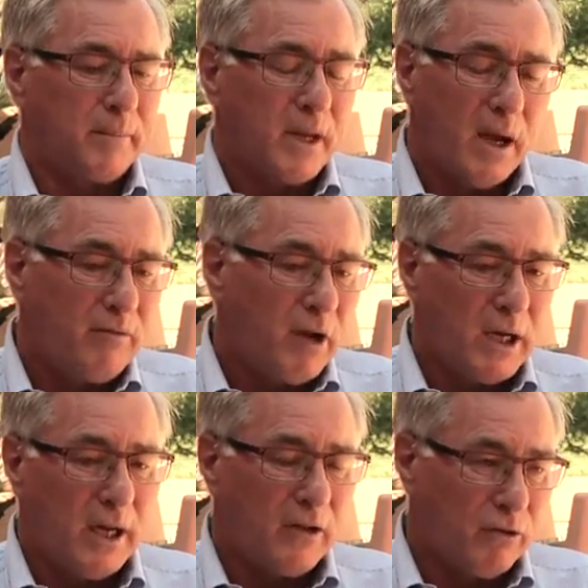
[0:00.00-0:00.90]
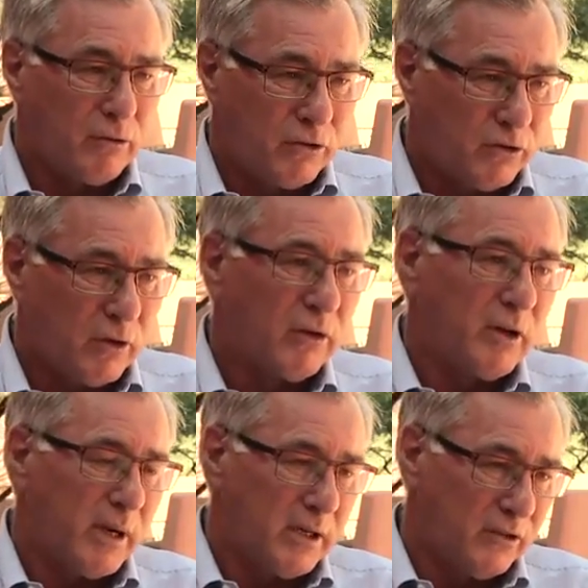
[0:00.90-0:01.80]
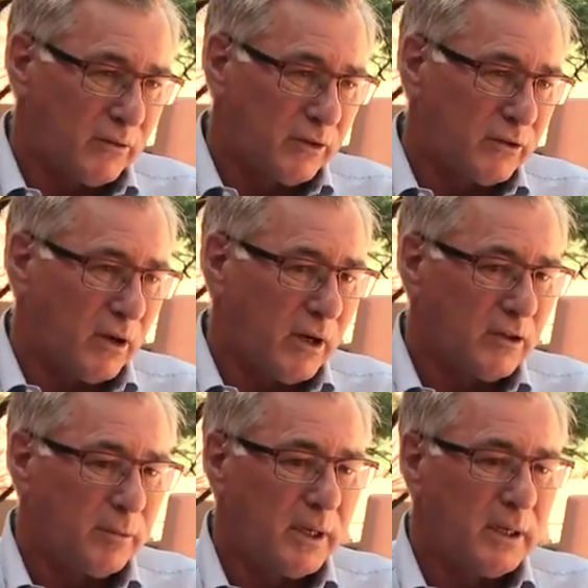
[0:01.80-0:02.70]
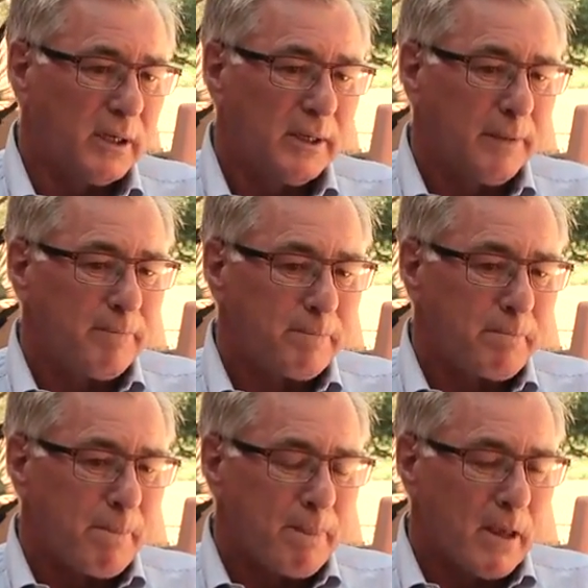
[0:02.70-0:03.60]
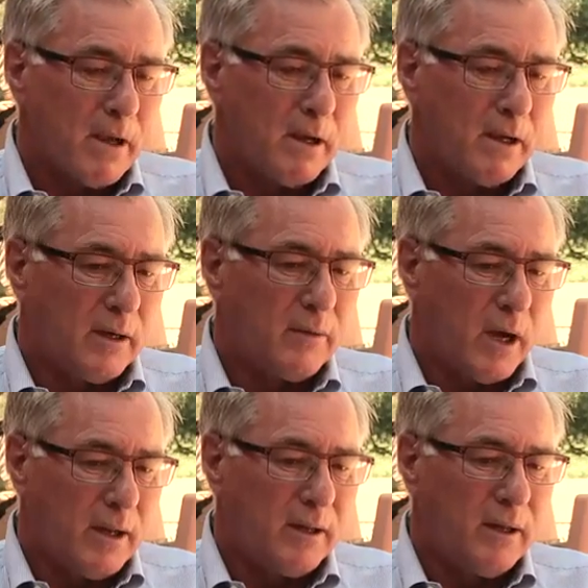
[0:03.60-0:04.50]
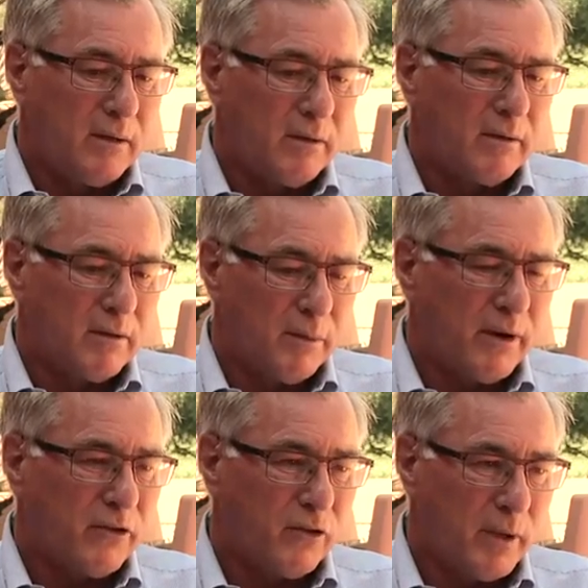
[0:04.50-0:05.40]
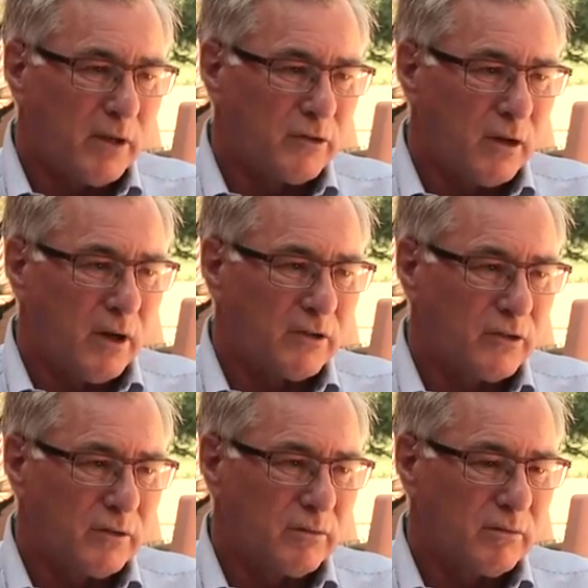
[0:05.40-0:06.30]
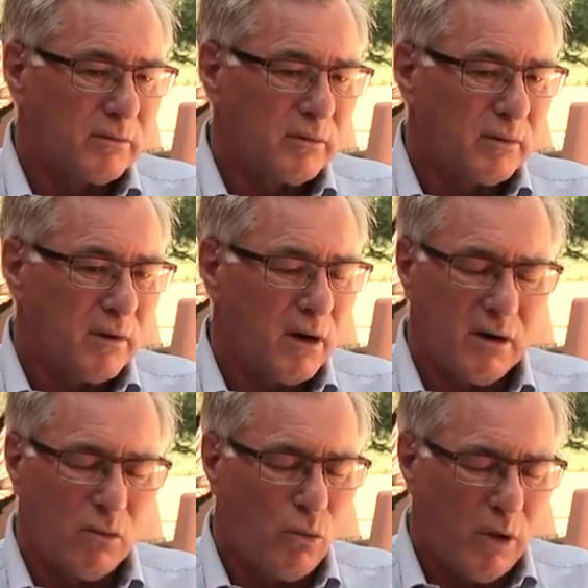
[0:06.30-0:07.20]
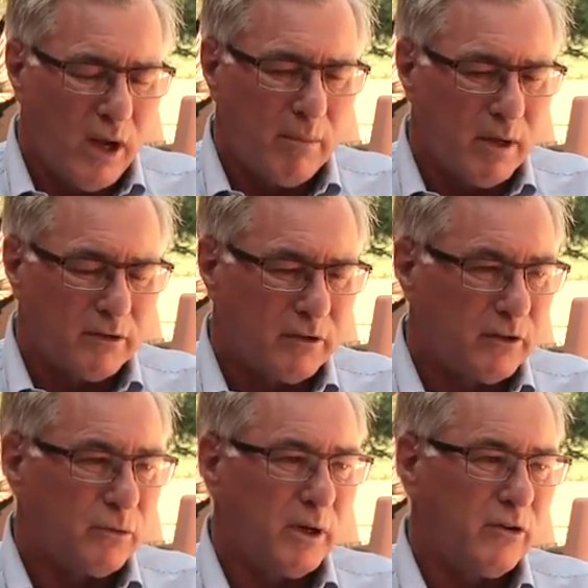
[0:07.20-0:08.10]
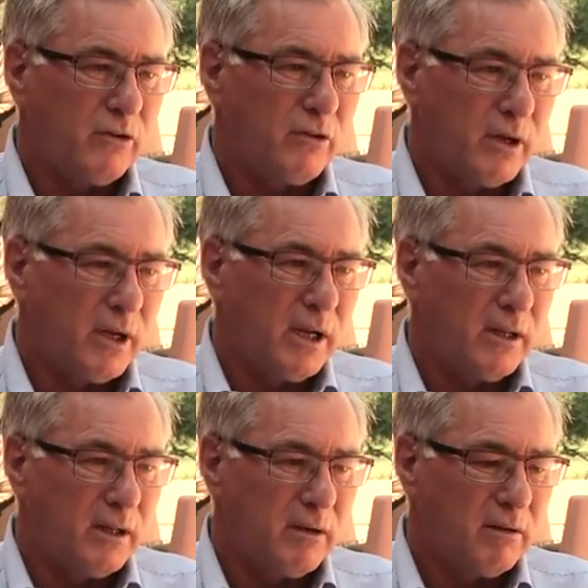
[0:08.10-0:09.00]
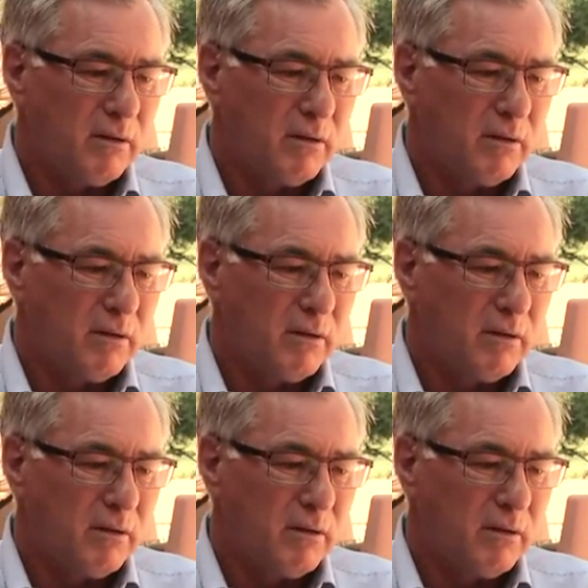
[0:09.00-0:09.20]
I've not yet sold silver to buy silver stocks, but I think the precious metal stocks are in a way better situation today than